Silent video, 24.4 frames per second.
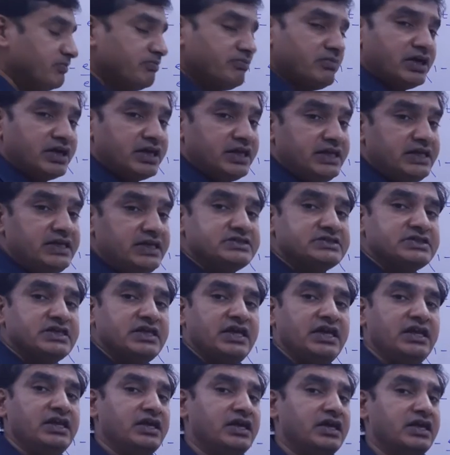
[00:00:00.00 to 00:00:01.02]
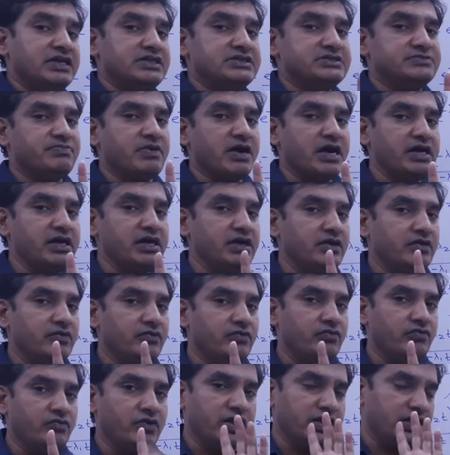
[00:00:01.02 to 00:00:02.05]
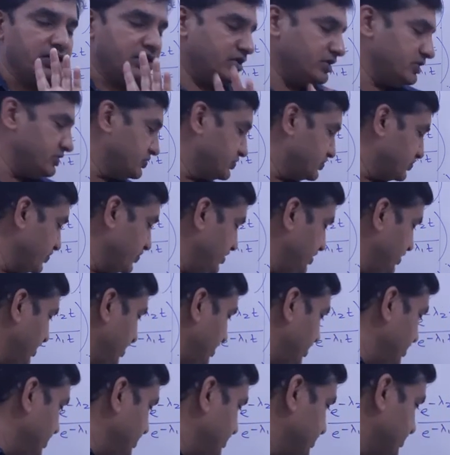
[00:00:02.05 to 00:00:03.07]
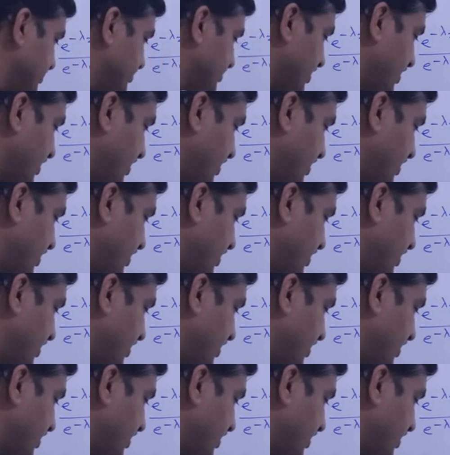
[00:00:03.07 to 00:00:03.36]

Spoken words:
number is increased by 1. So here is a